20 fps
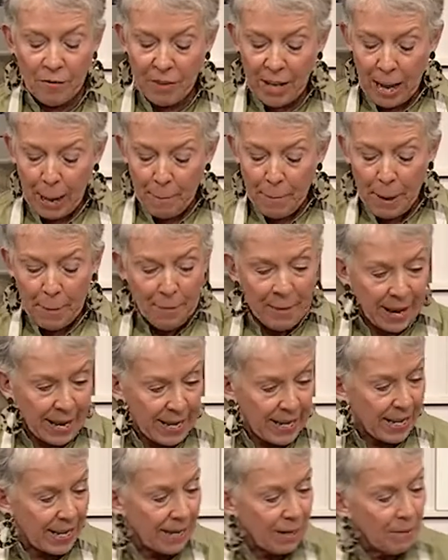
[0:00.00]
got my
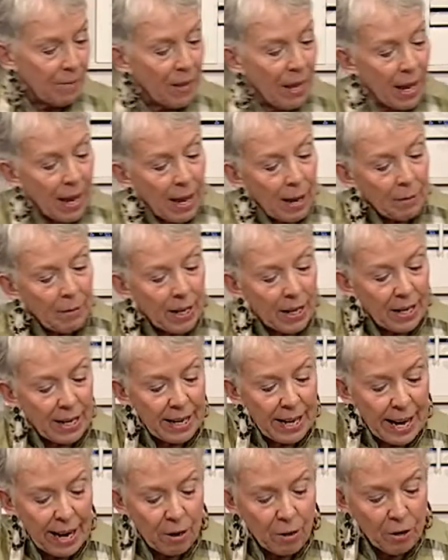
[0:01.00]
bacon. I'm gonna
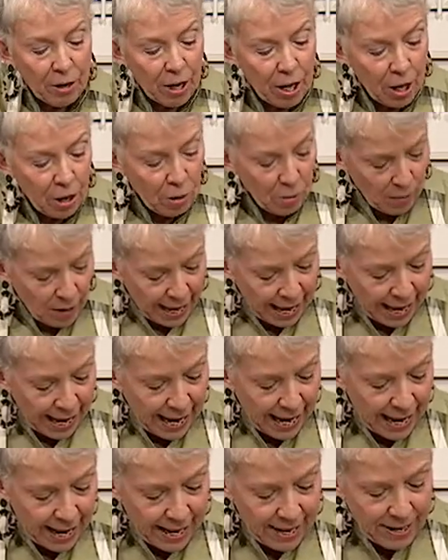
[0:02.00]
now go
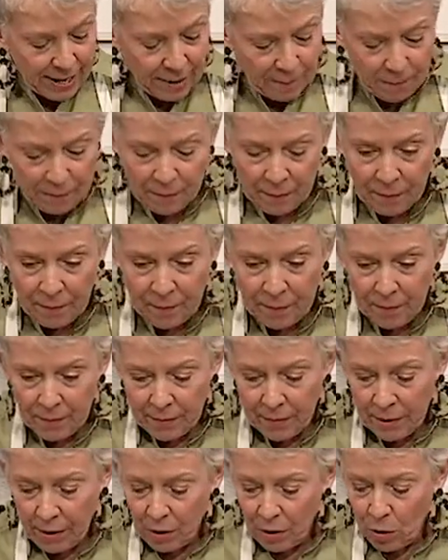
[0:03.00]
add
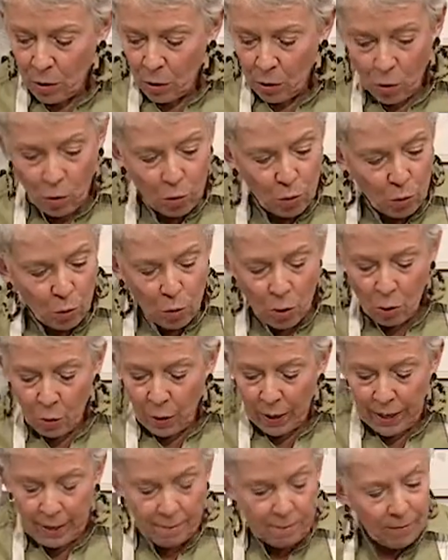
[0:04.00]
what we
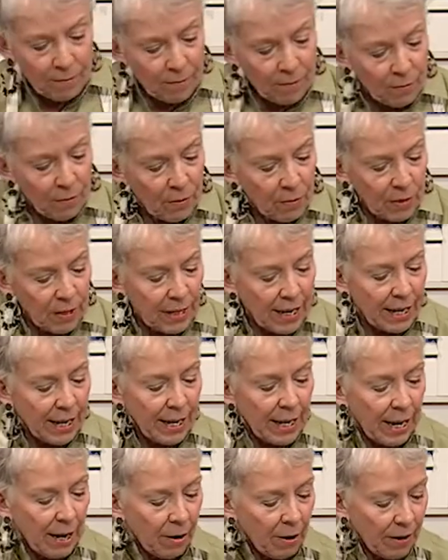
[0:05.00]
did
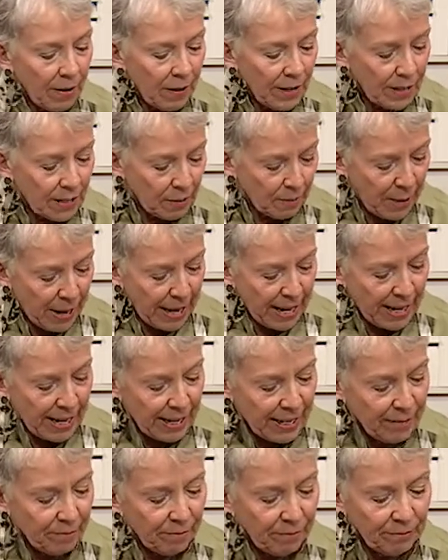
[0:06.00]
here in this
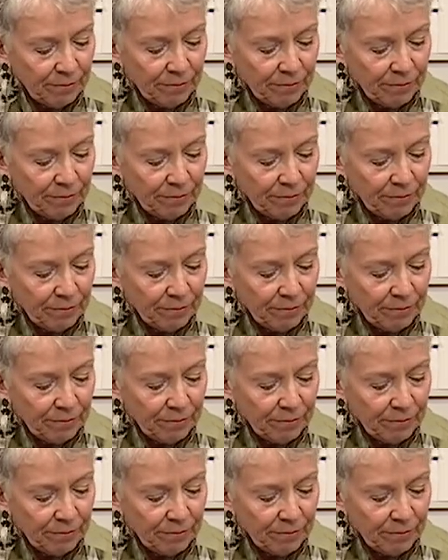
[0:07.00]
pan.